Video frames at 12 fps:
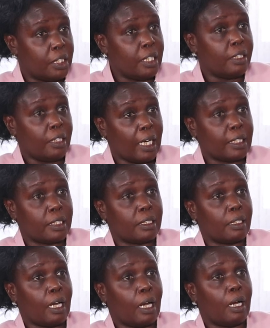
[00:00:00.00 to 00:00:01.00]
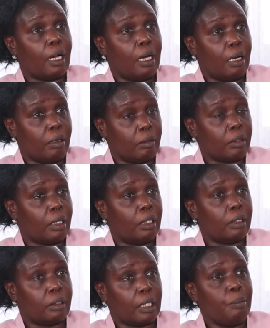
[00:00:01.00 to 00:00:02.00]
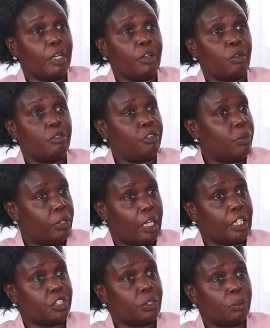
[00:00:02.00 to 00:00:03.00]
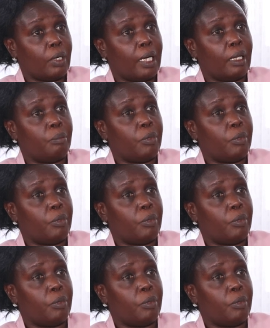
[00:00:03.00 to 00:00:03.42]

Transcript: see that coming into view in a short while,